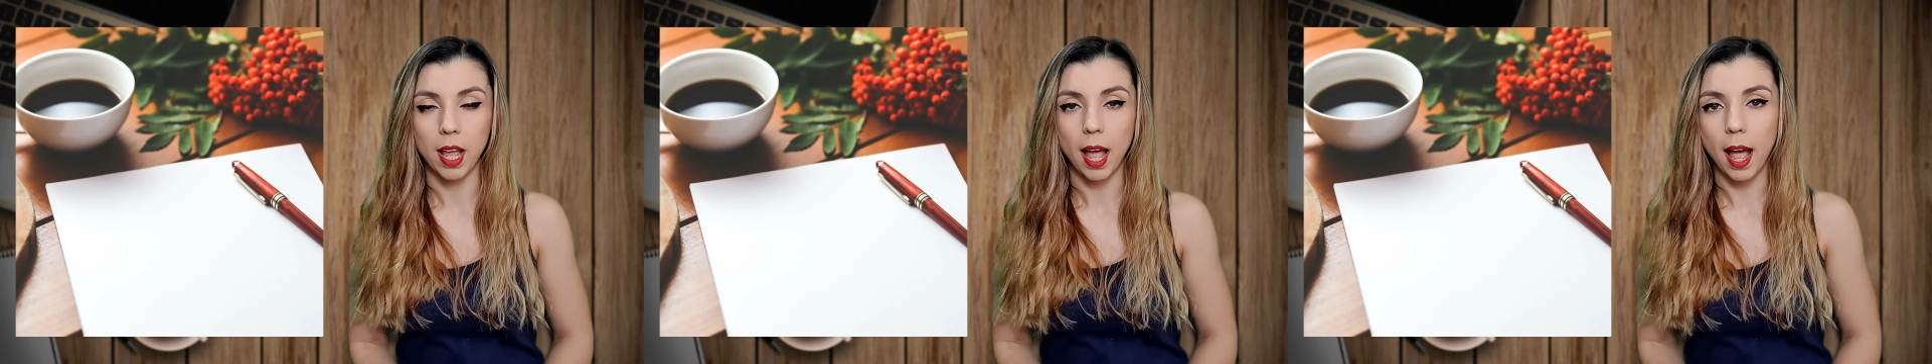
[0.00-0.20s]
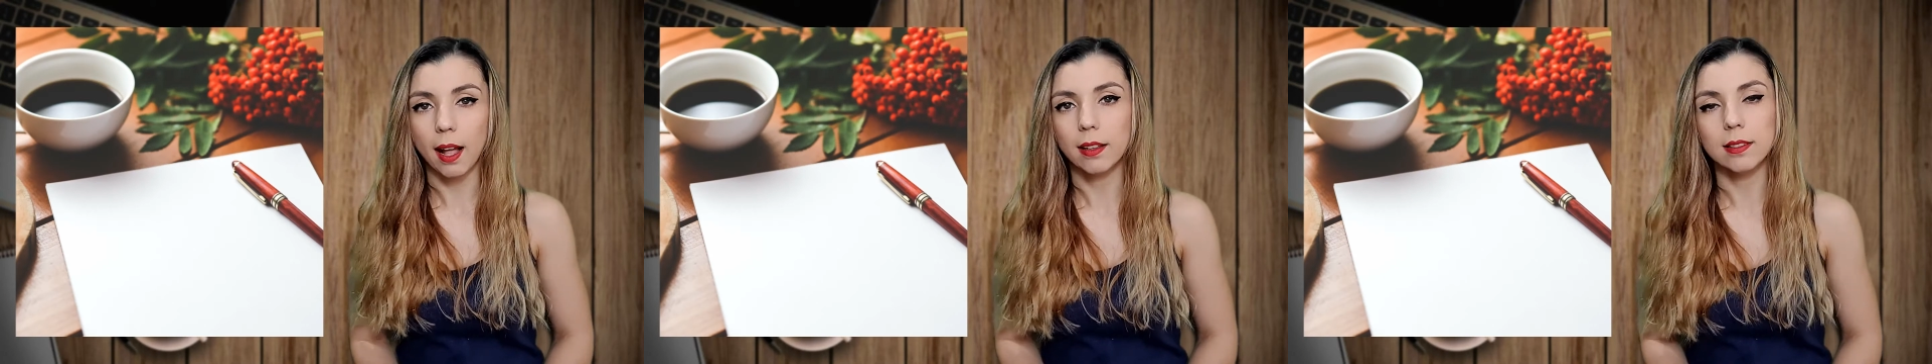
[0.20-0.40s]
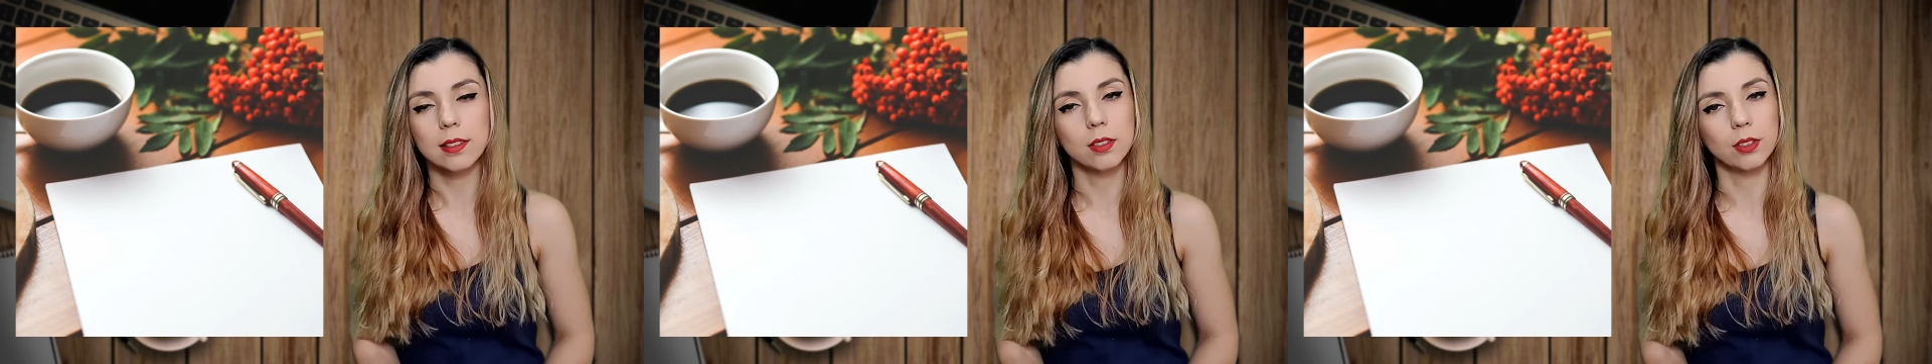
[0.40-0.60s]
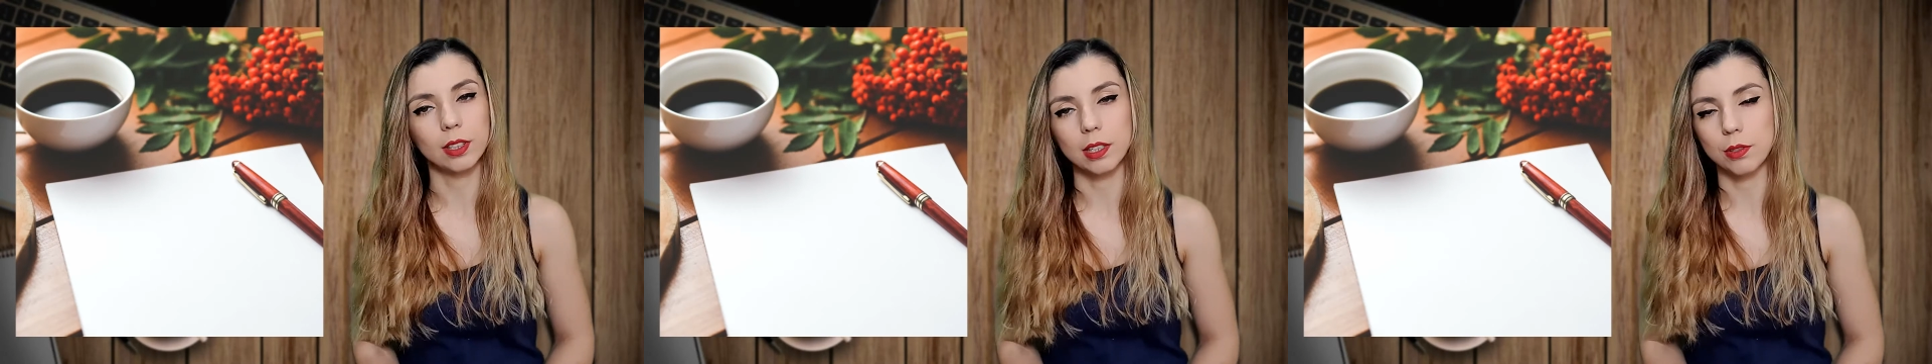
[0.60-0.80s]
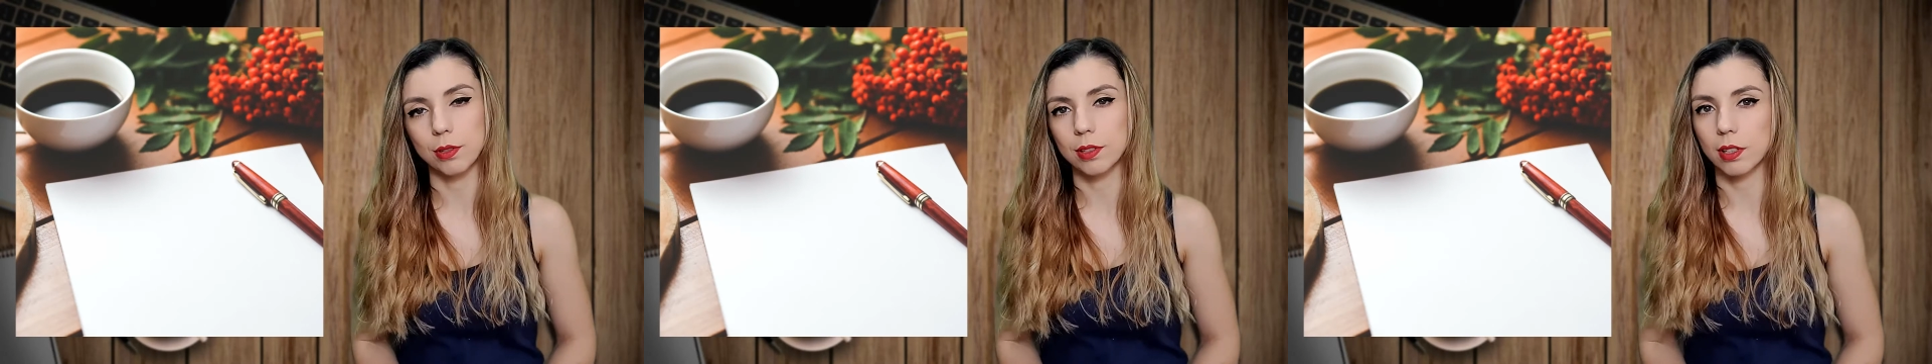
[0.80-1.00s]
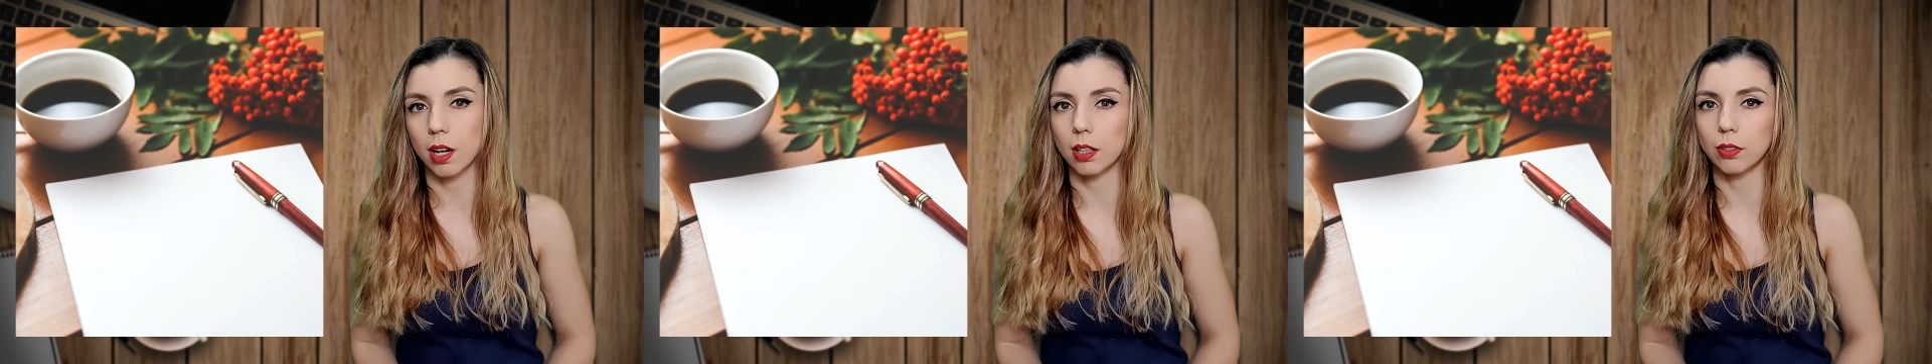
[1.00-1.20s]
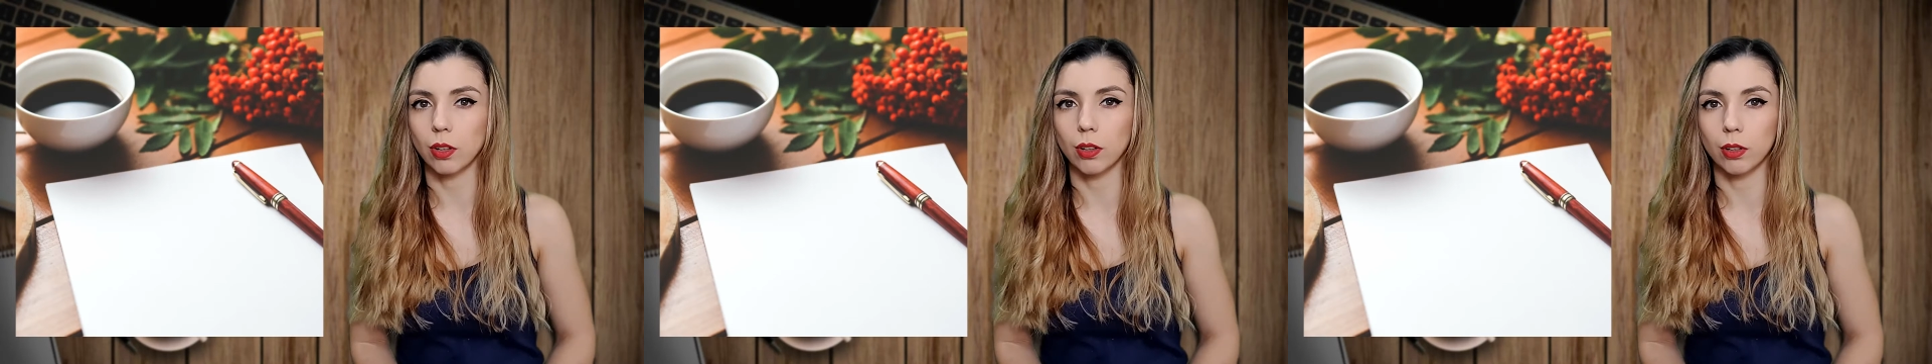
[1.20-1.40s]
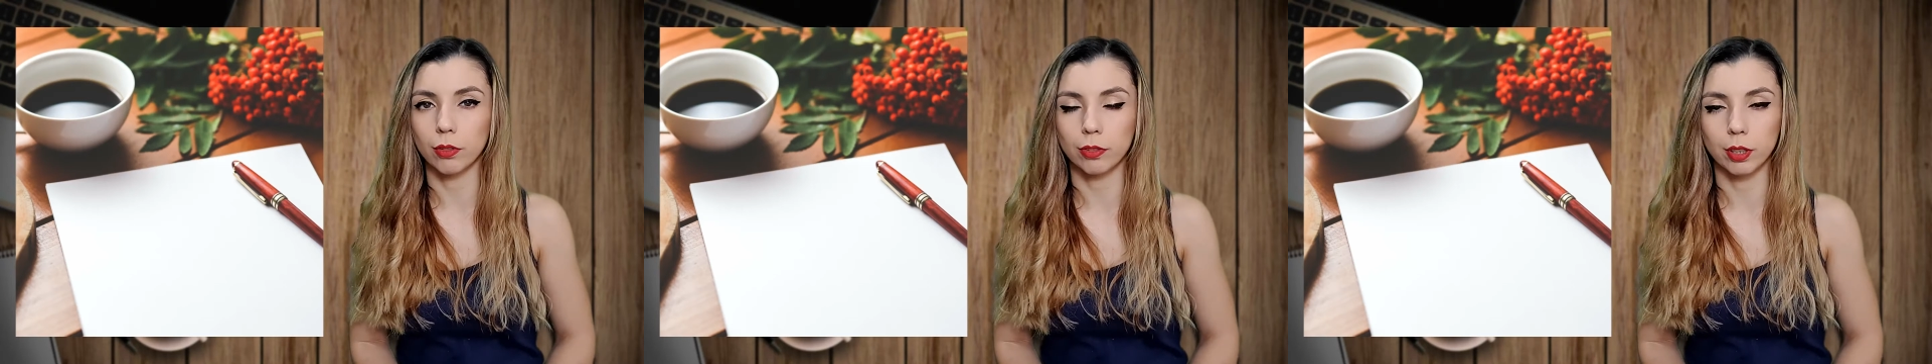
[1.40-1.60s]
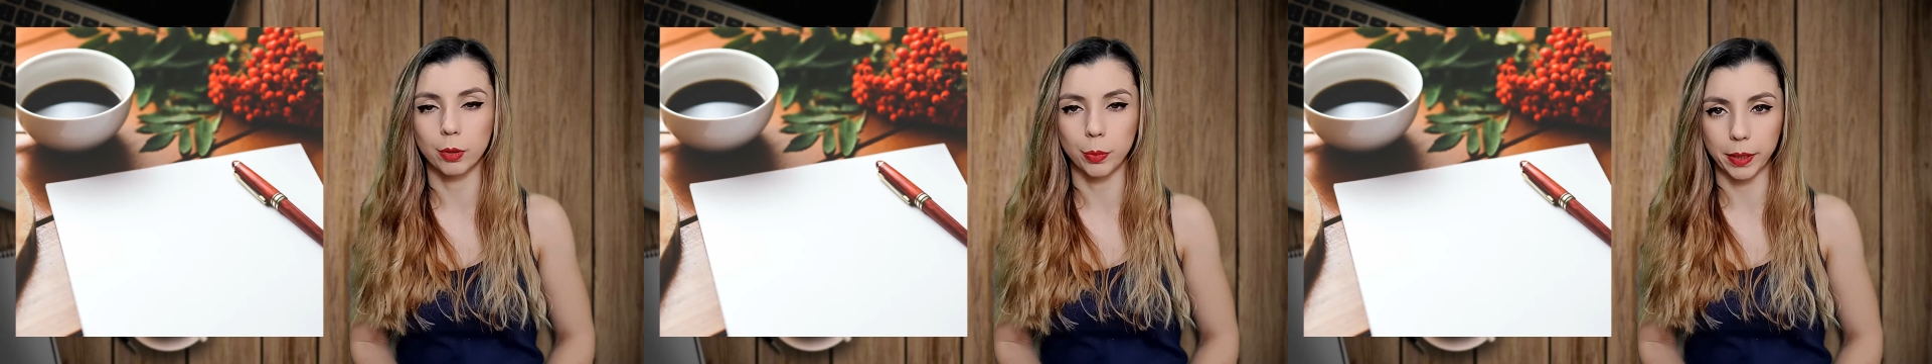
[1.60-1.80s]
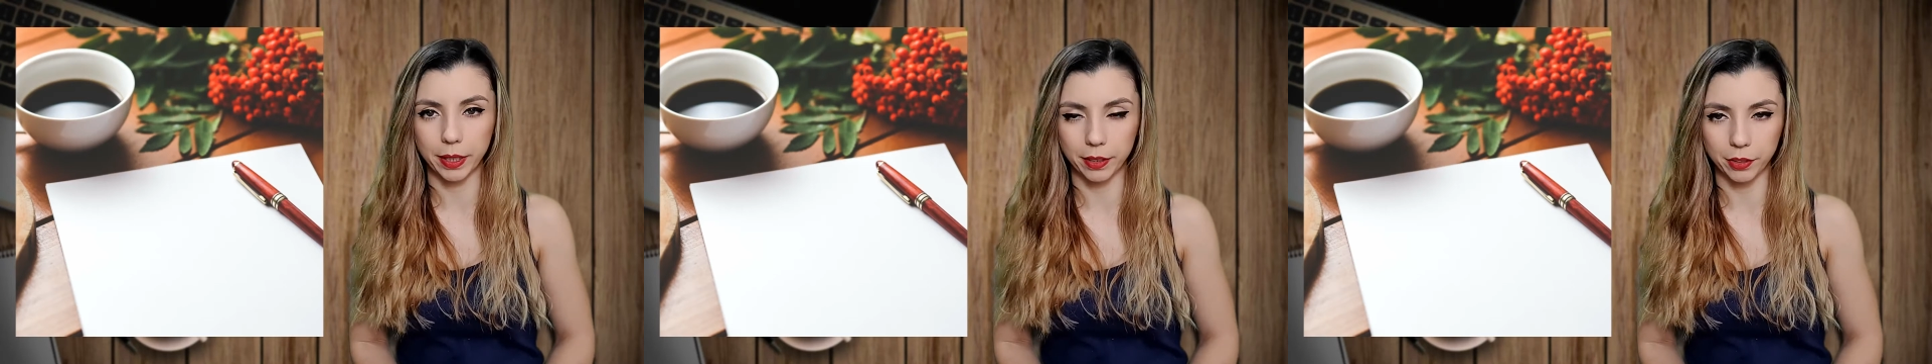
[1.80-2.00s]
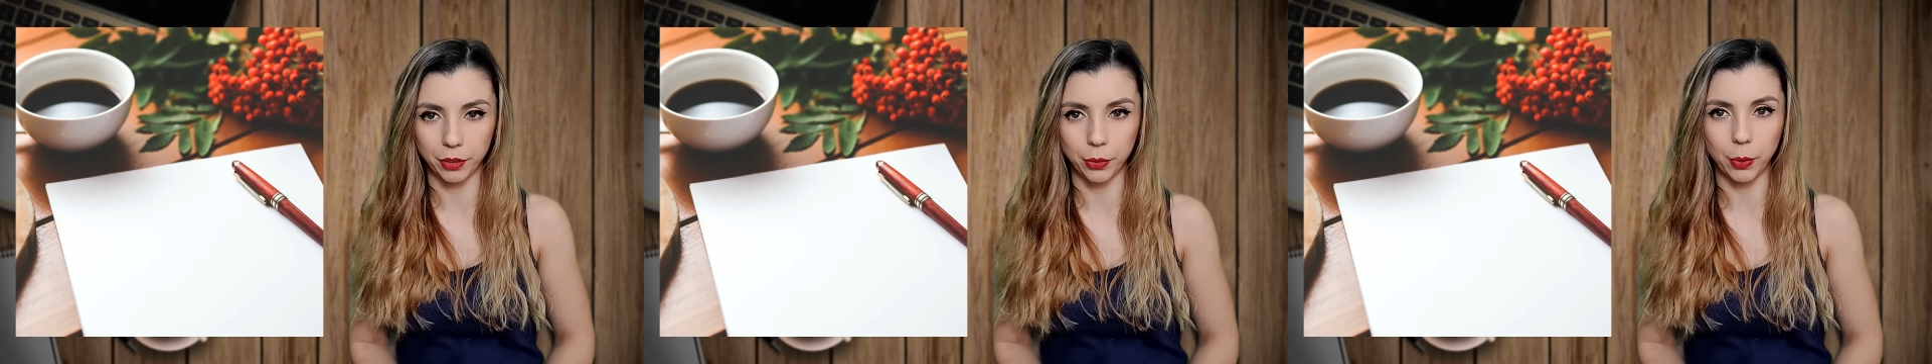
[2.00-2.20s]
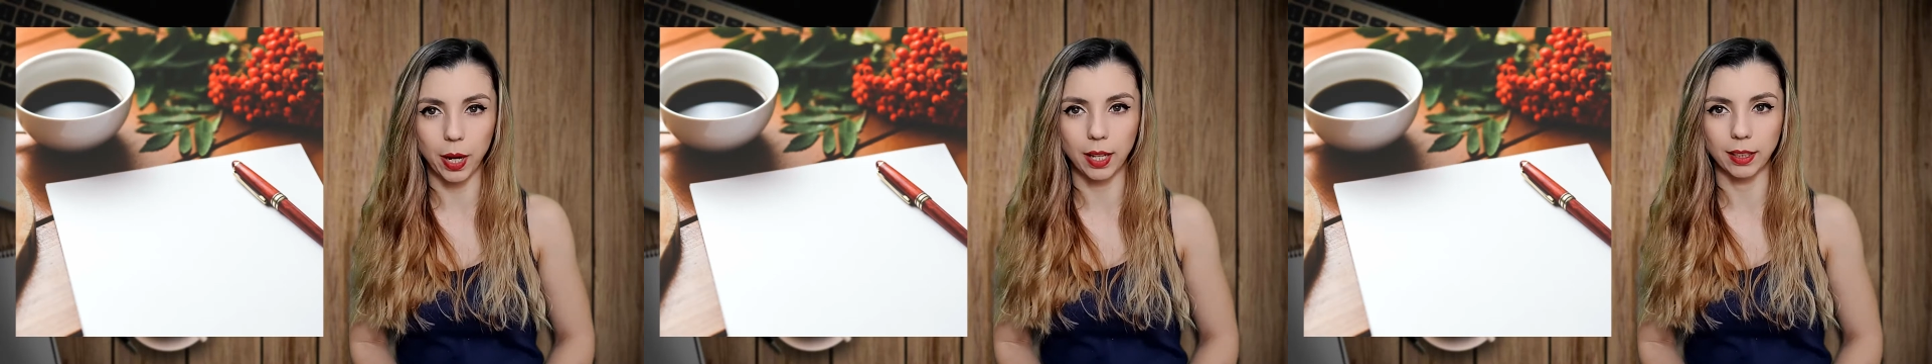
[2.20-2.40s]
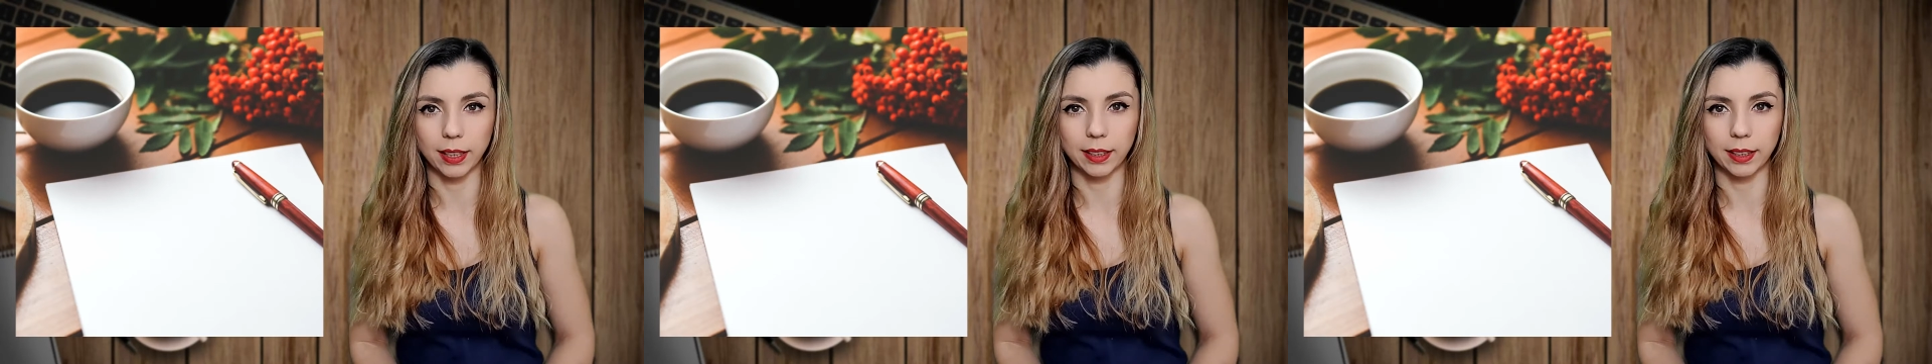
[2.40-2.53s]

Else, you need to start all over with a new wallet.